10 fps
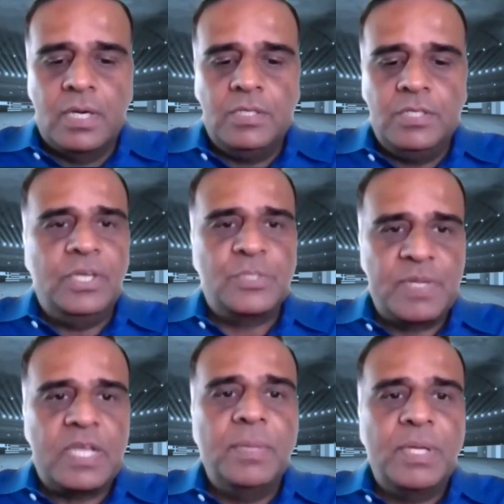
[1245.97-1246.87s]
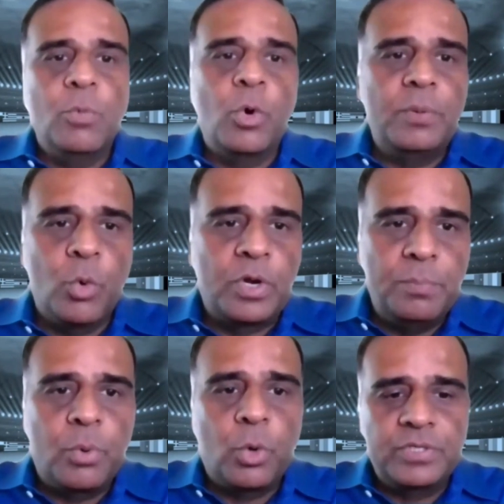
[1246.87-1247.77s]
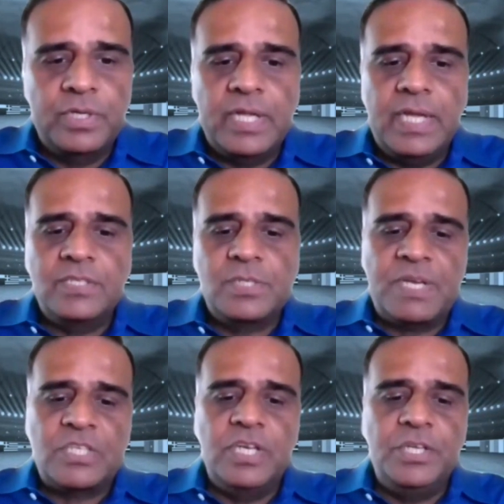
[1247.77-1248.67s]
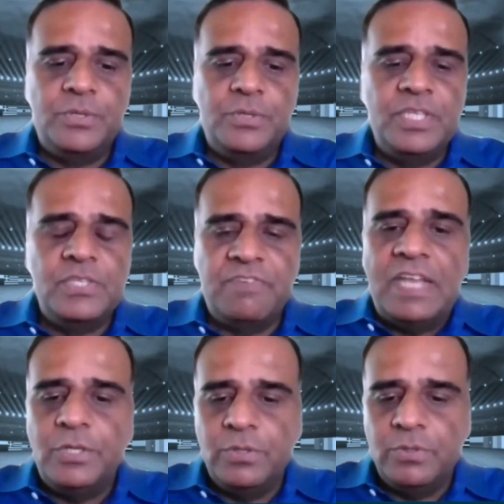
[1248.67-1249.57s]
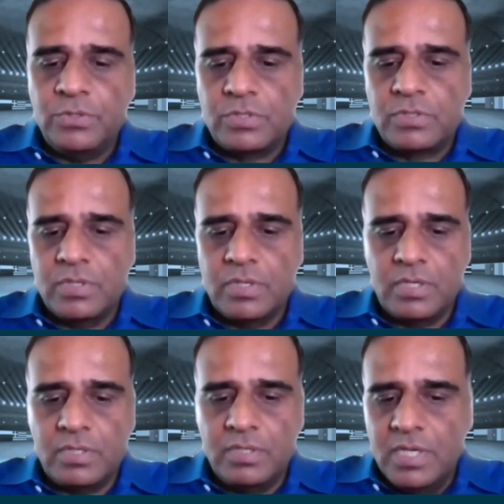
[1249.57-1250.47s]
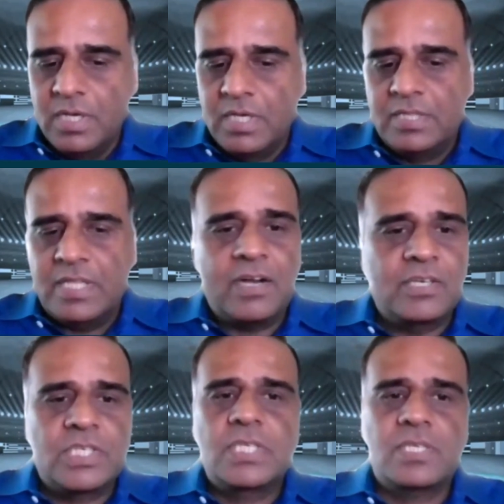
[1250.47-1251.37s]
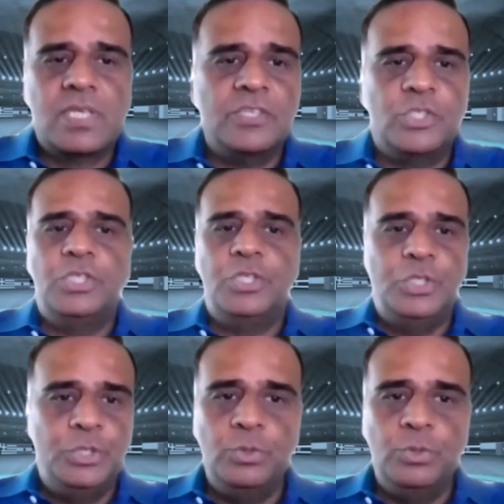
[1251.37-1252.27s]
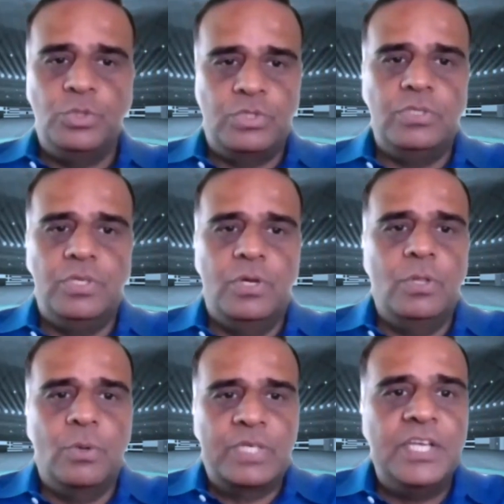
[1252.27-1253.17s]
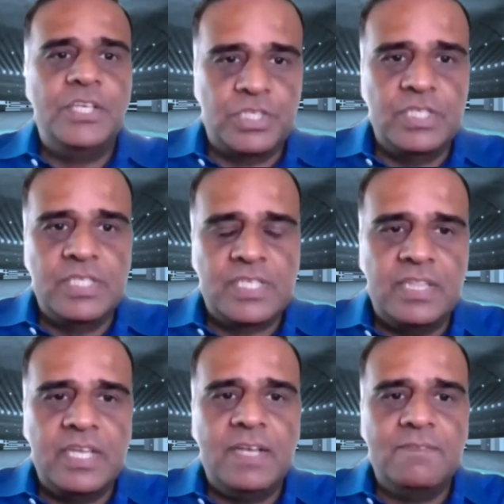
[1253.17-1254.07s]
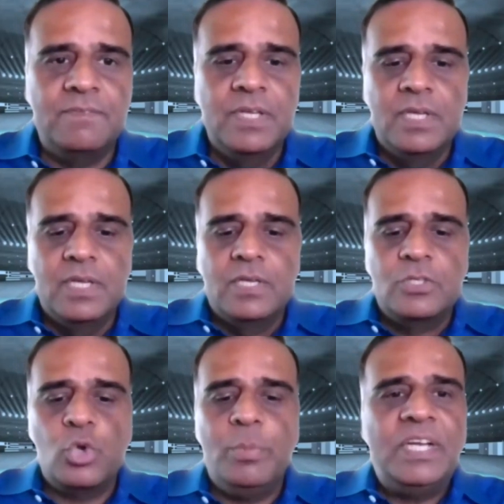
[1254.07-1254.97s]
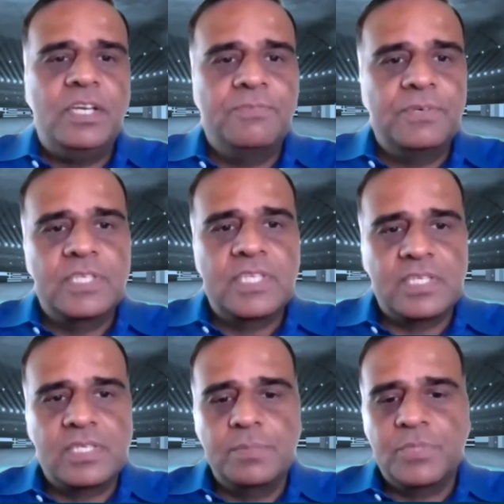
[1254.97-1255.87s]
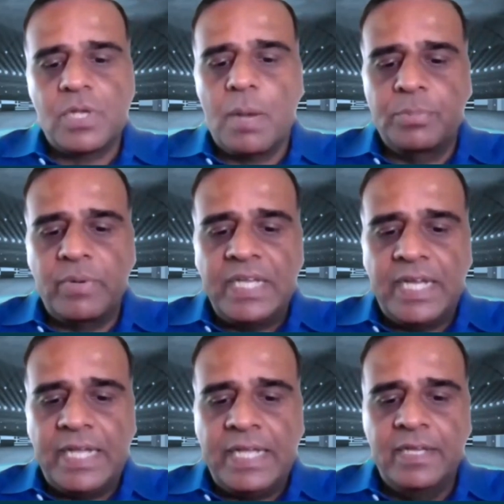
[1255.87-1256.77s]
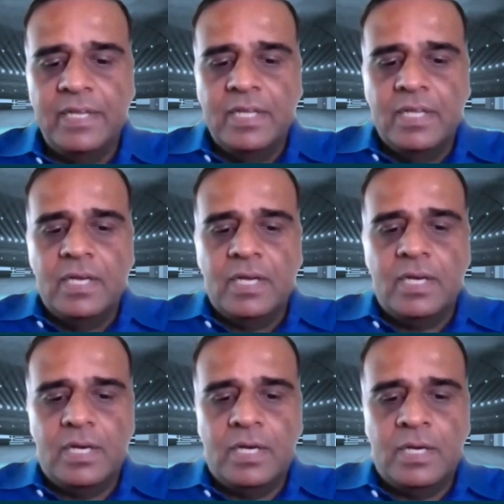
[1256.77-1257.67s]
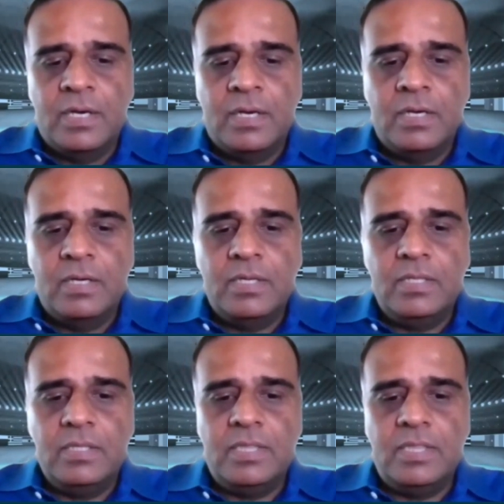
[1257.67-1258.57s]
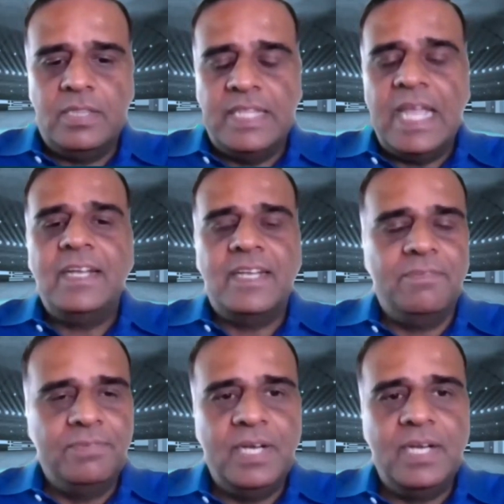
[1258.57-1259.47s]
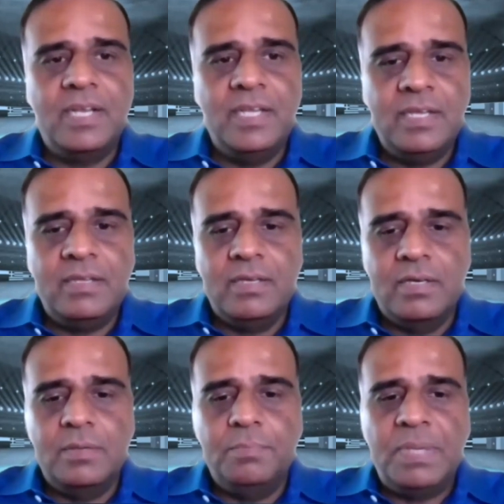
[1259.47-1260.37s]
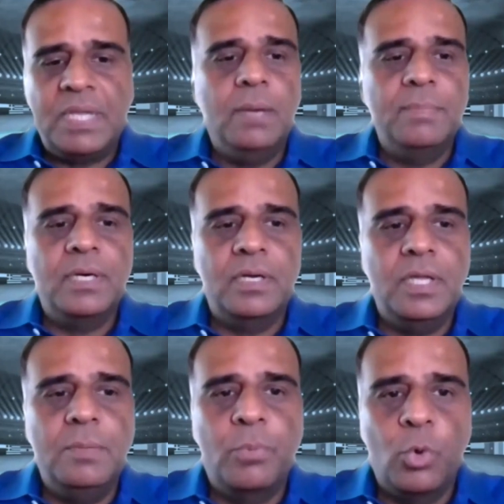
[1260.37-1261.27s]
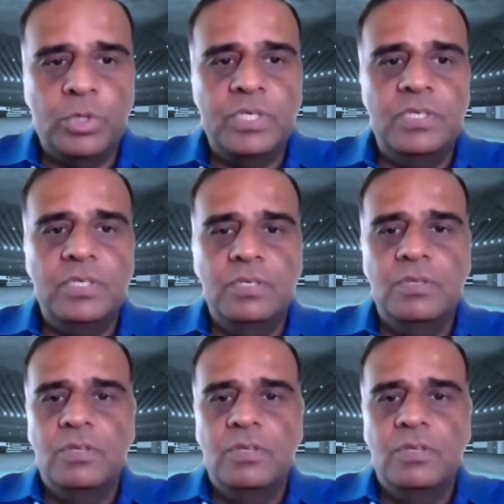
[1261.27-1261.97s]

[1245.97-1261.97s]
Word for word: You know, it's becoming more and more important. And especially, you know, these venues that are such huge, you know, locations, and they have so many different systems operating, they definitely become an important